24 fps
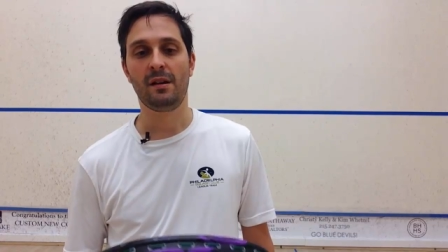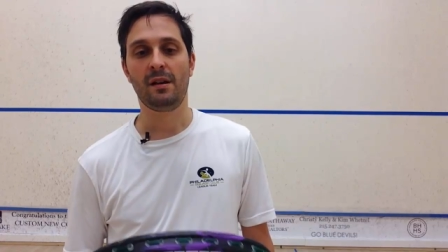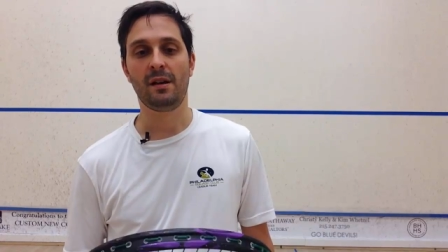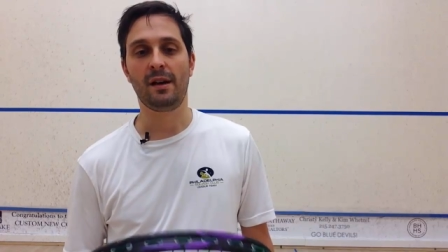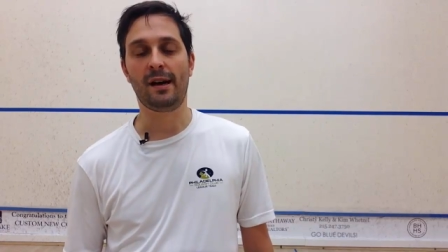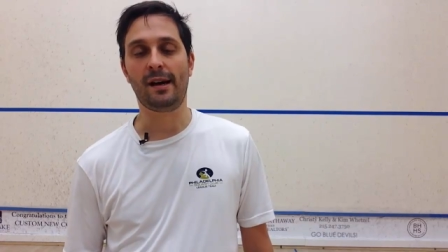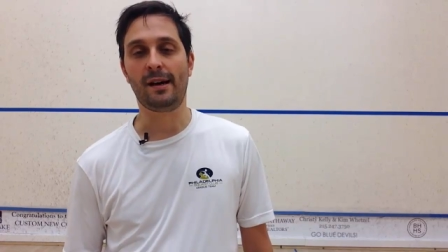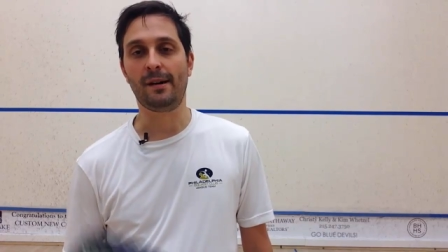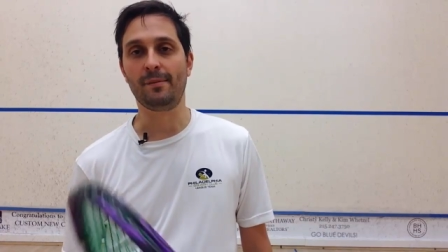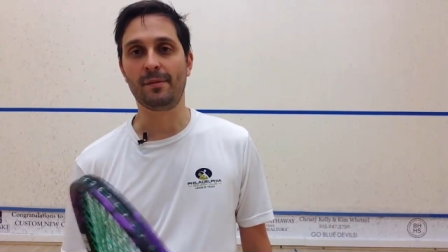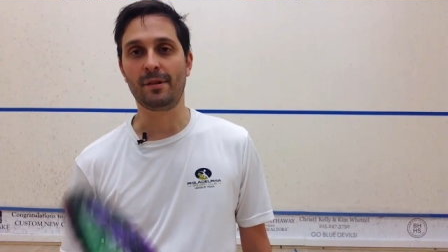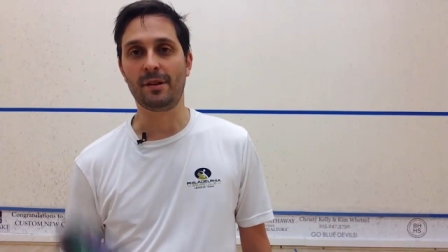
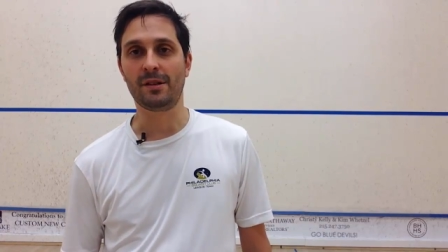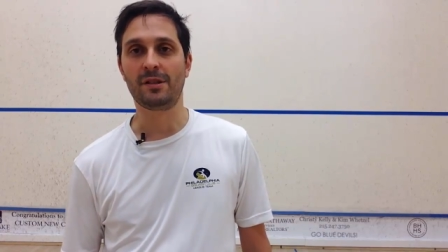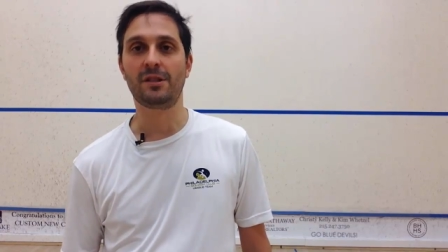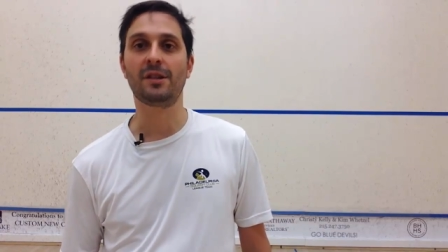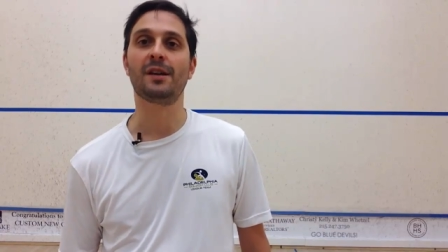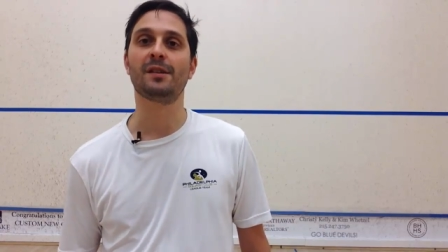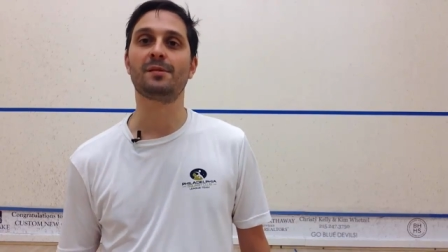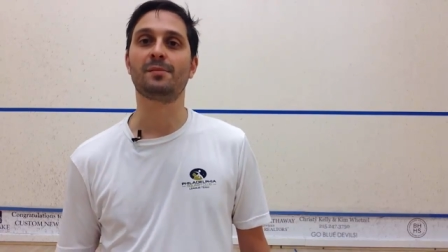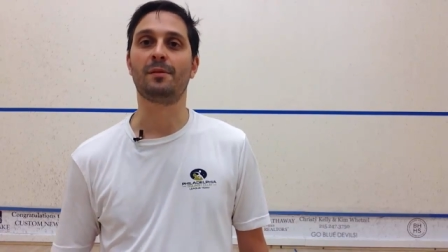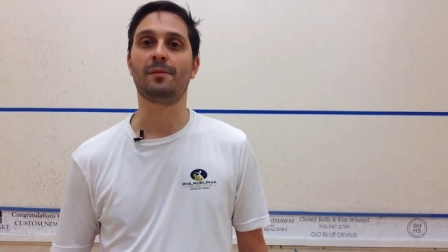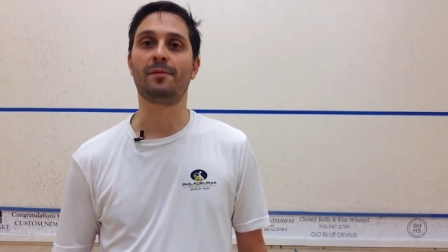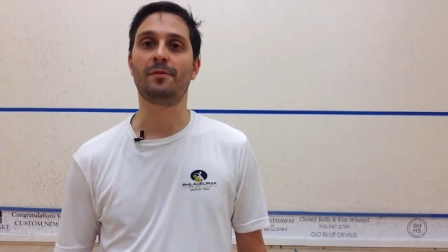Um, the
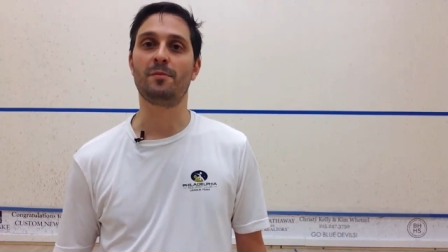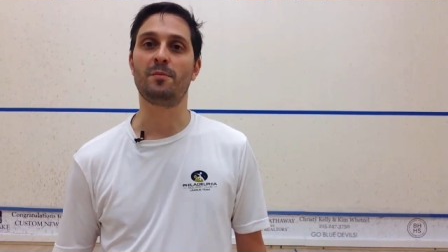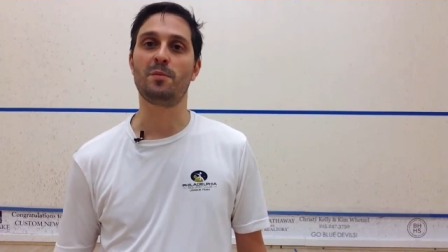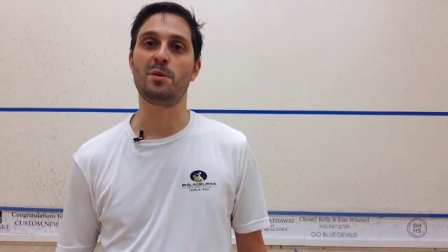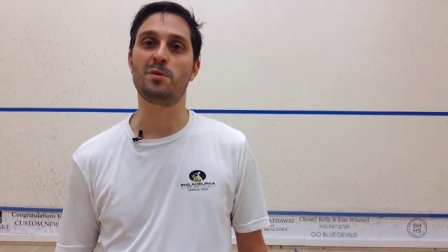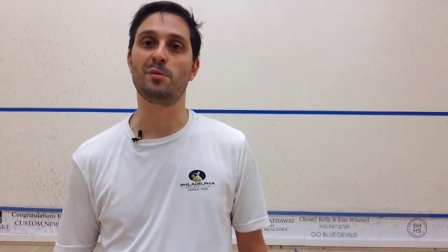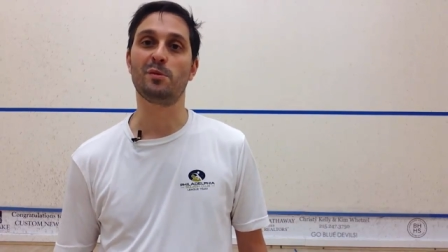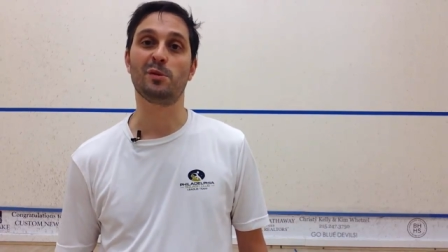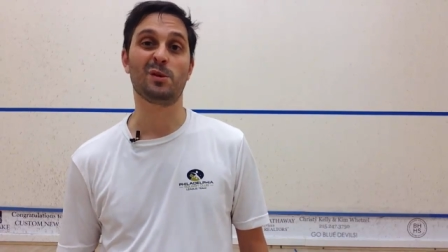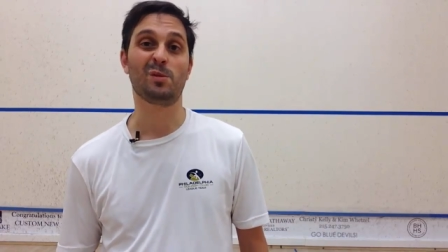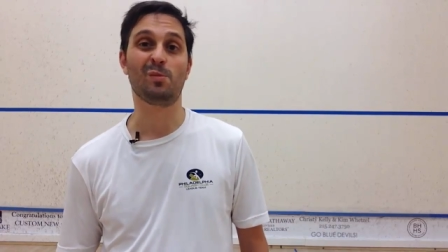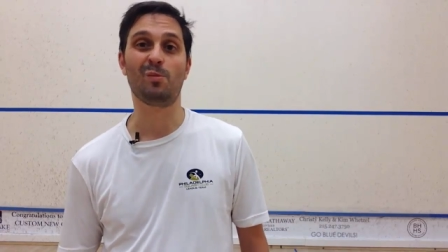adjustment for me
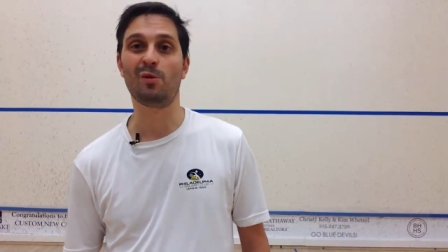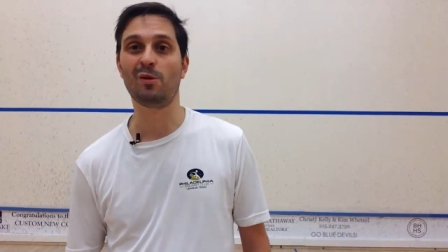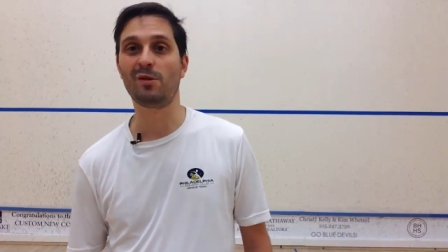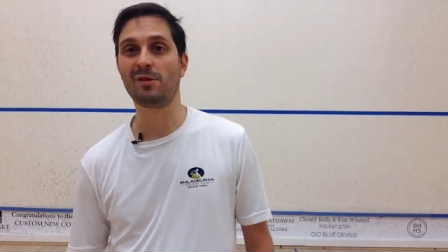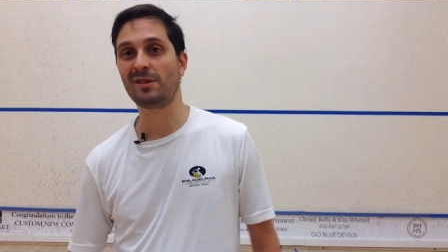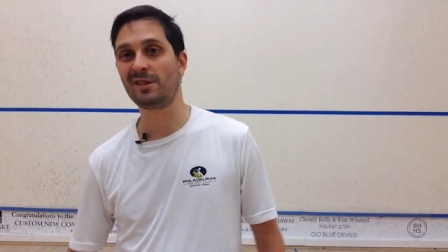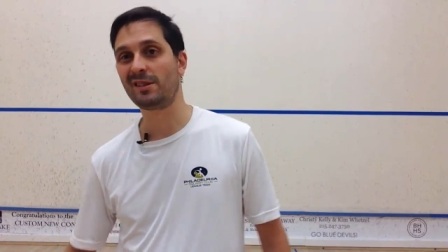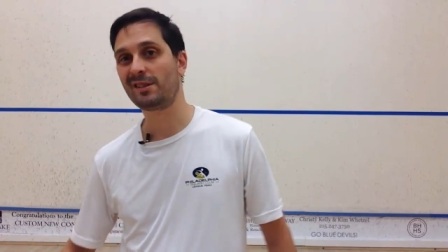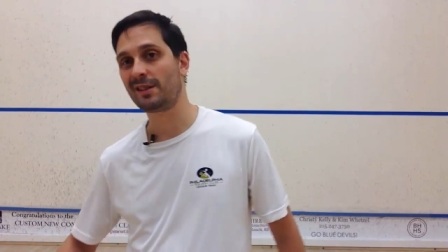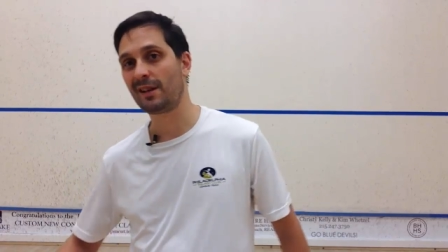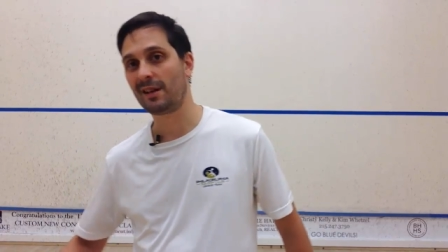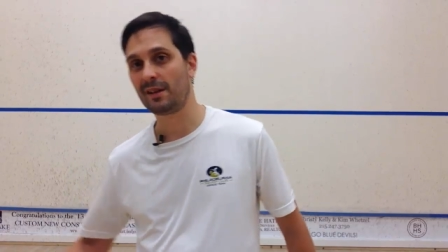was more
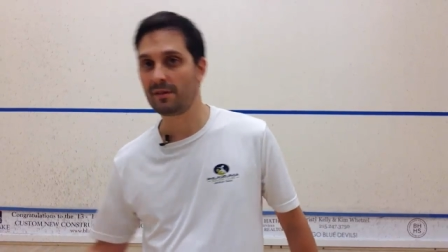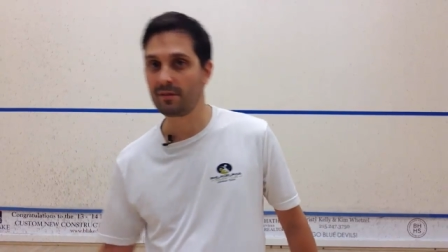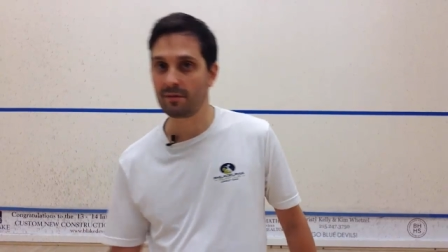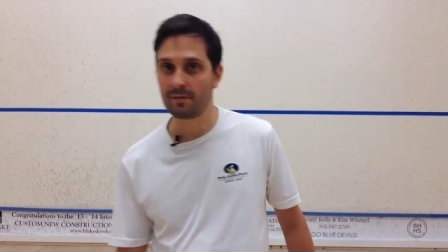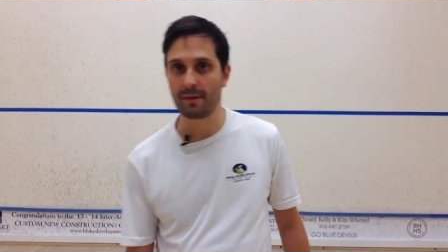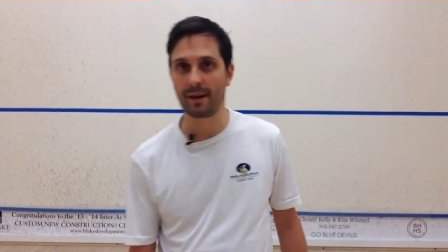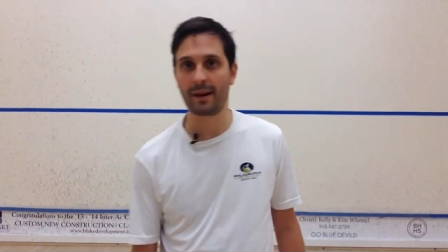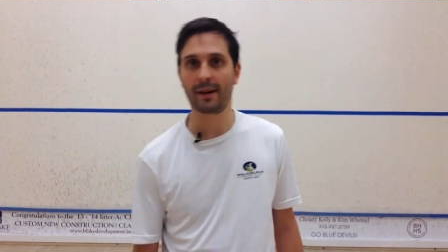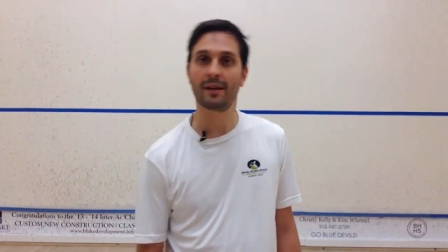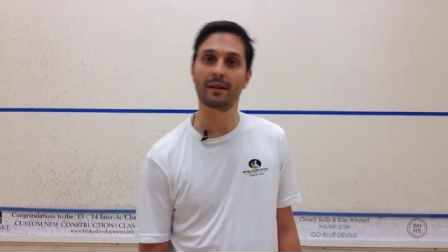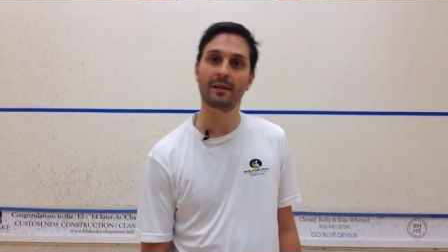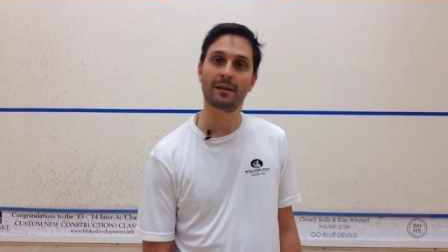just on
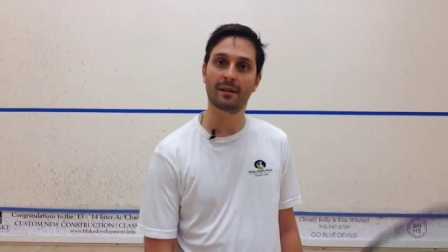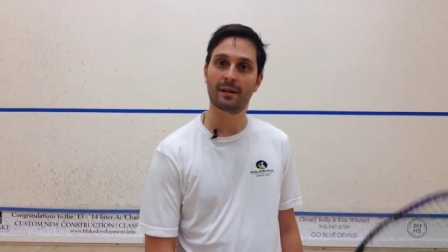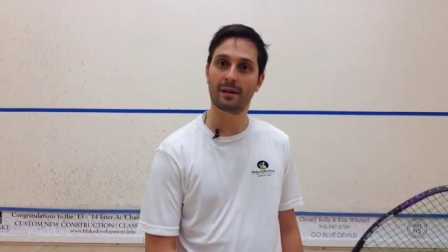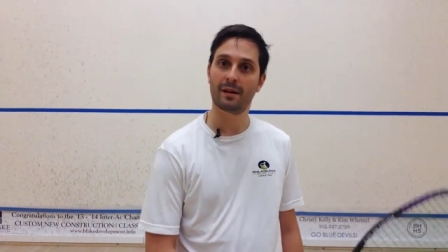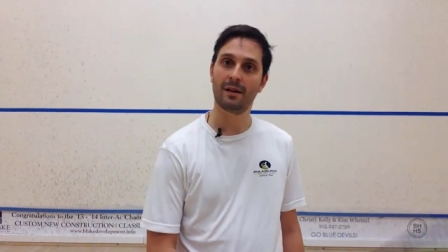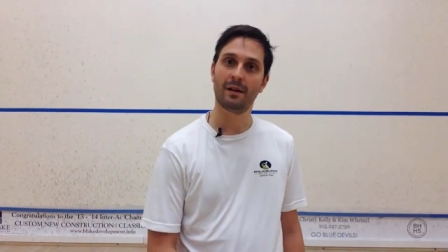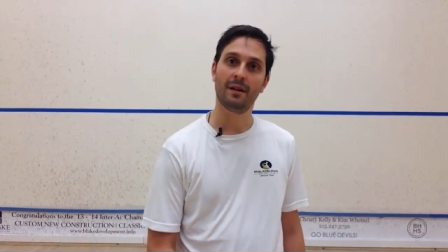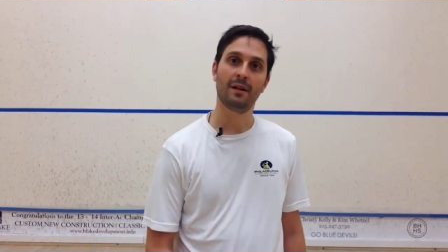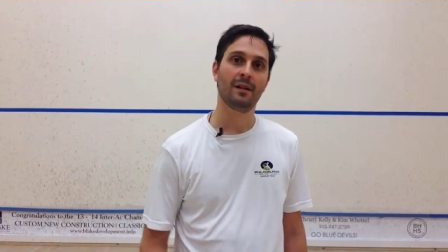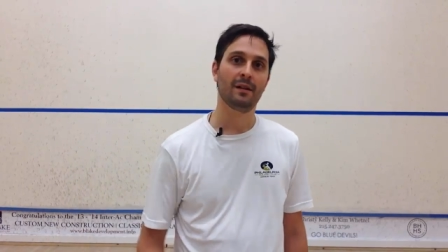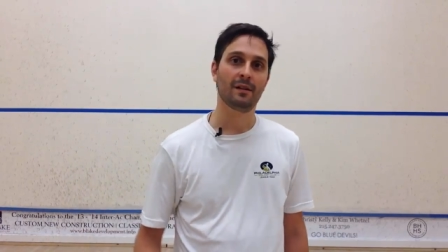regular,